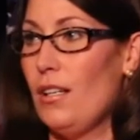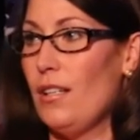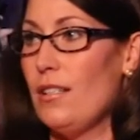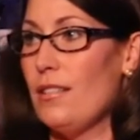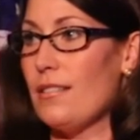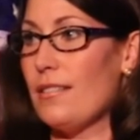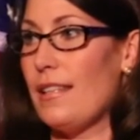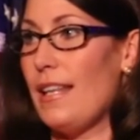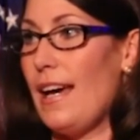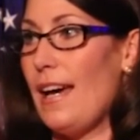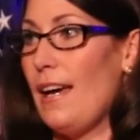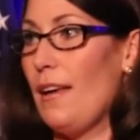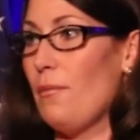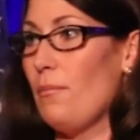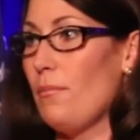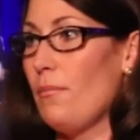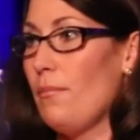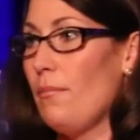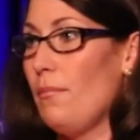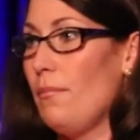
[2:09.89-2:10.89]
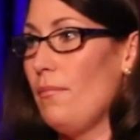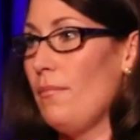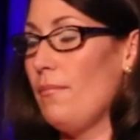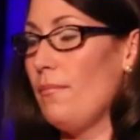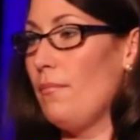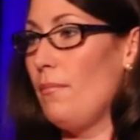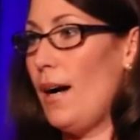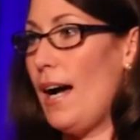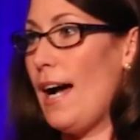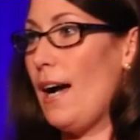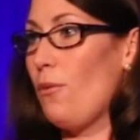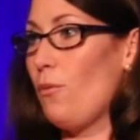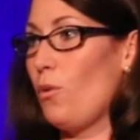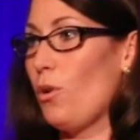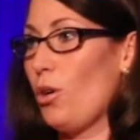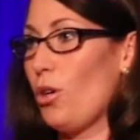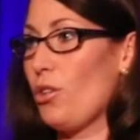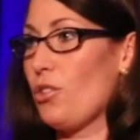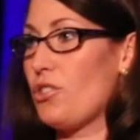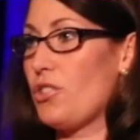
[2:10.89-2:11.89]
is that my
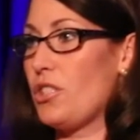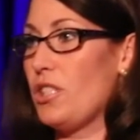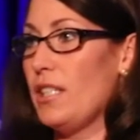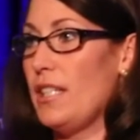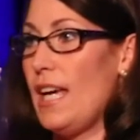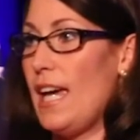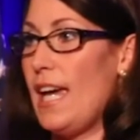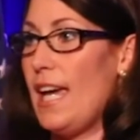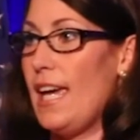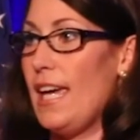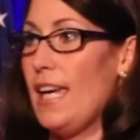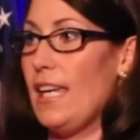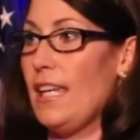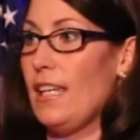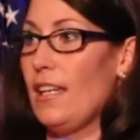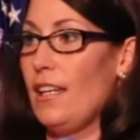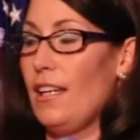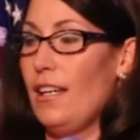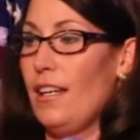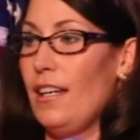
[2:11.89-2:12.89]
words today